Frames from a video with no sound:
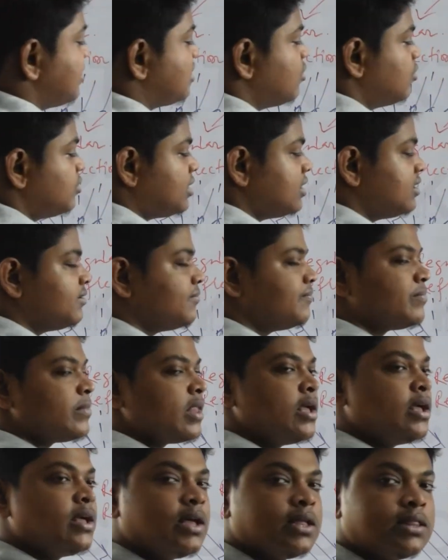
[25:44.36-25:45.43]
coated.
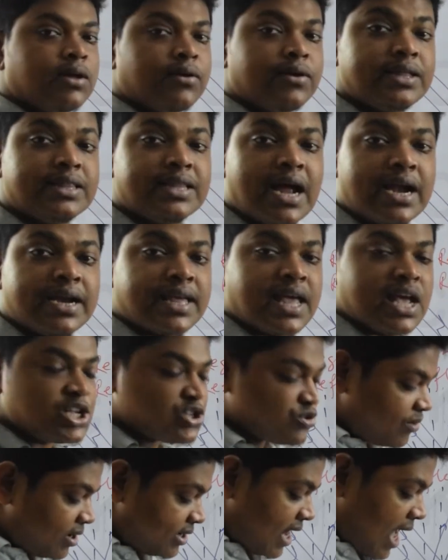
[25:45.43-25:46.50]
Now in that case,
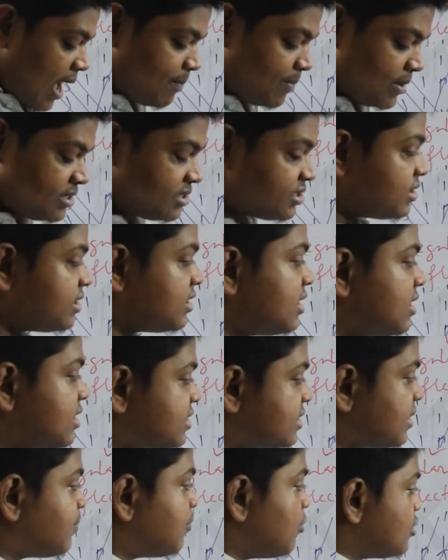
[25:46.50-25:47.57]
what happens?
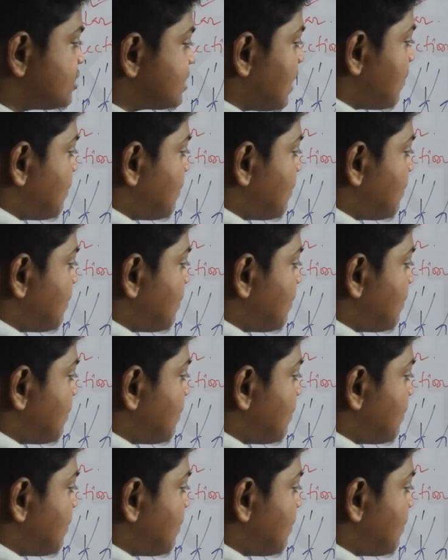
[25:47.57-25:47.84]
Suppose the